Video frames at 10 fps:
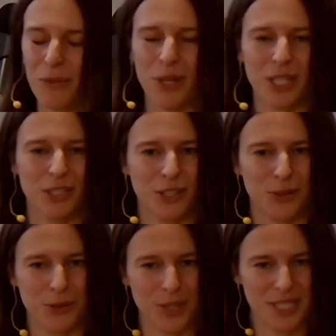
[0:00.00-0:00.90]
we can do
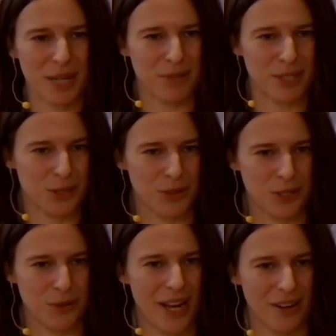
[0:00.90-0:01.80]
as we step into a
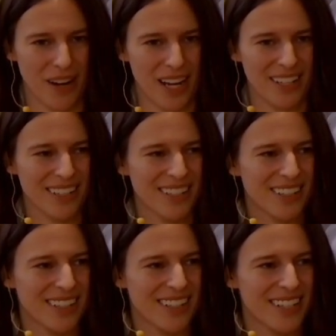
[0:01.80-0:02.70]
new era,
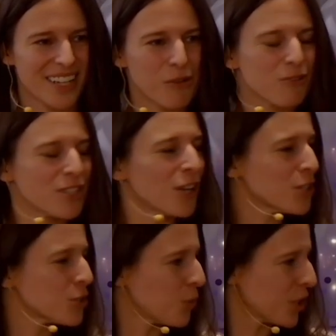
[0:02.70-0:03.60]
we've done all
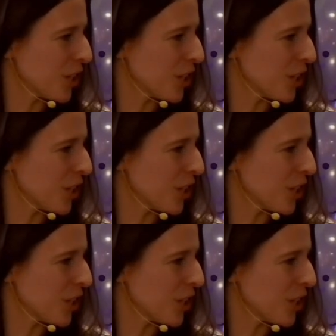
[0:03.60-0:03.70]
this work in